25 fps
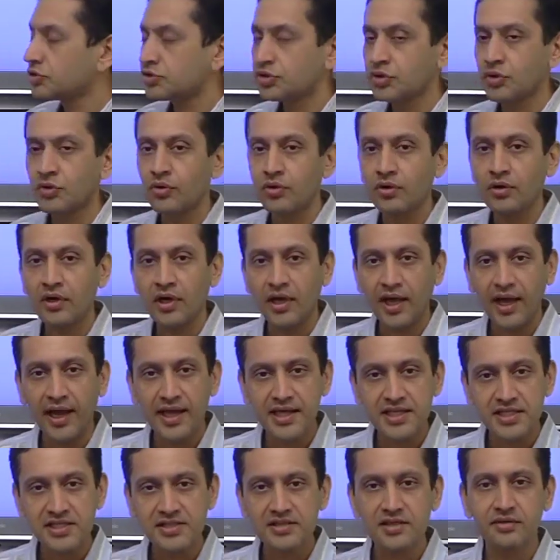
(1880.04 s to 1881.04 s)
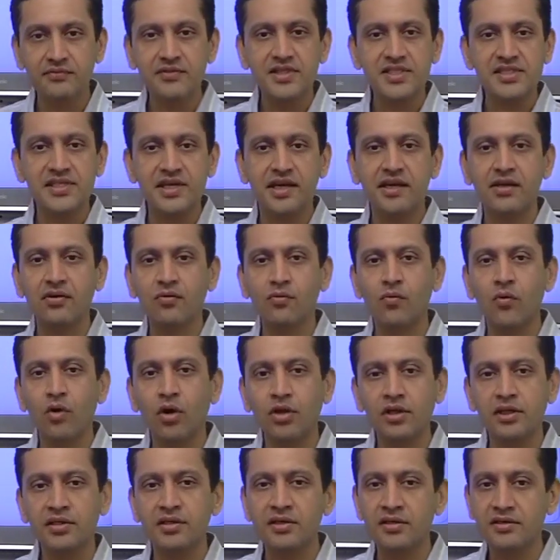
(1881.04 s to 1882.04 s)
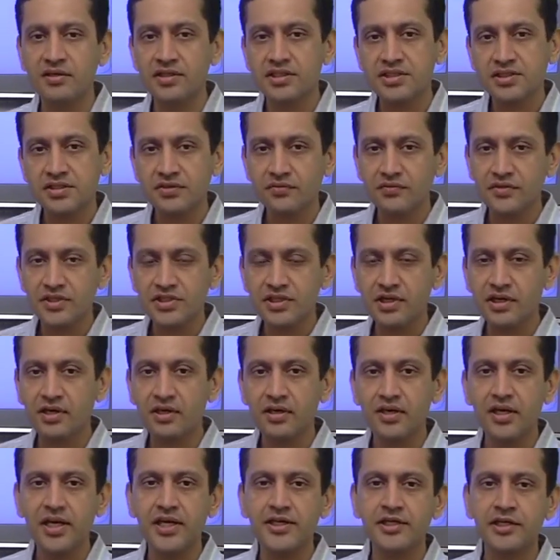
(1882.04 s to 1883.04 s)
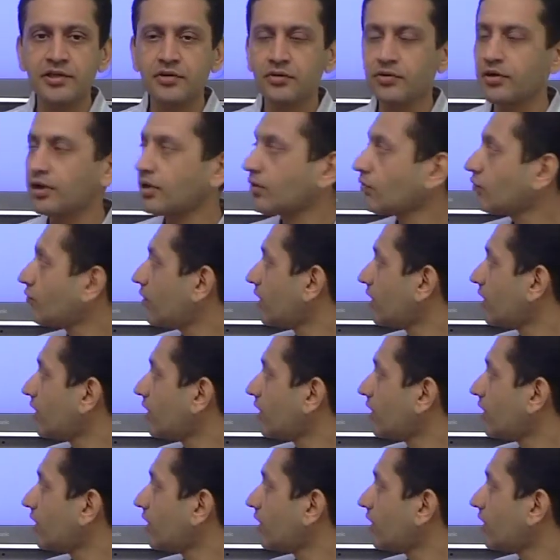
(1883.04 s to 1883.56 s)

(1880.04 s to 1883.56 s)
So as we said, what are the risks which are related to it?